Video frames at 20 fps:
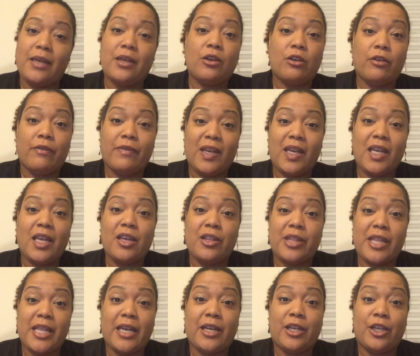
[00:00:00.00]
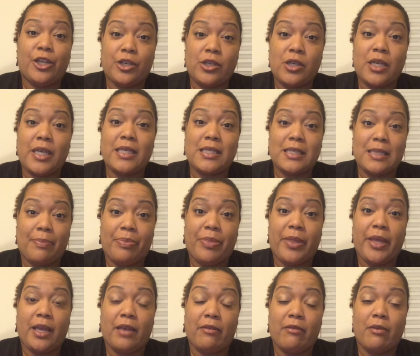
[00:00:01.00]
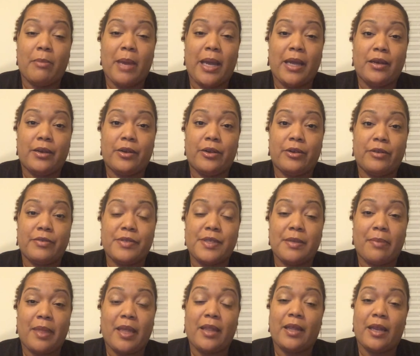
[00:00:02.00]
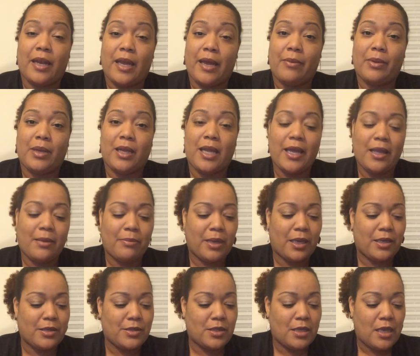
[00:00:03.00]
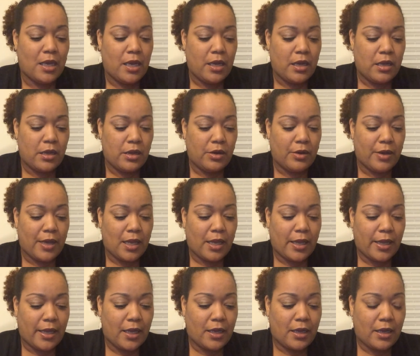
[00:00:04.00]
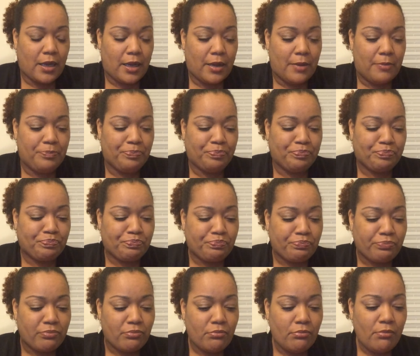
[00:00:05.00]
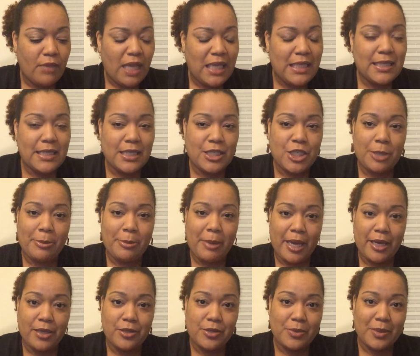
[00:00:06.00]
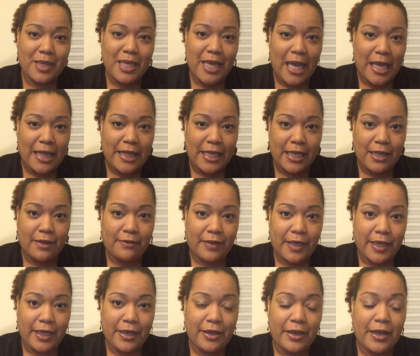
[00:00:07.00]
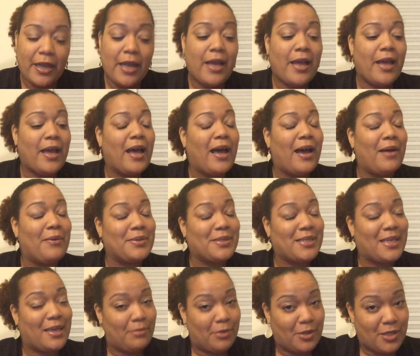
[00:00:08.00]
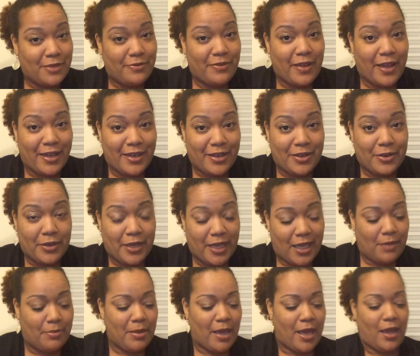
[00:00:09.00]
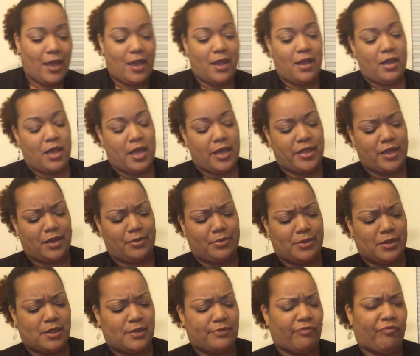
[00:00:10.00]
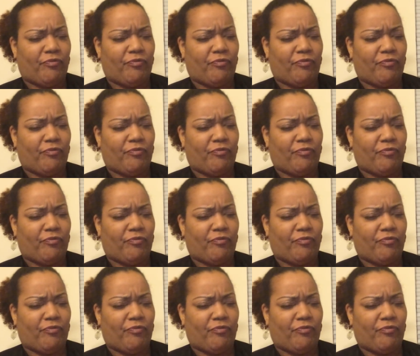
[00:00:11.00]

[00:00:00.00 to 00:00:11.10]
in her video that it looked like something, it reminded her of something that I would like, because, you know, I like stitching patterns with the ethnic flair. I was able to find it on eBay. I think it was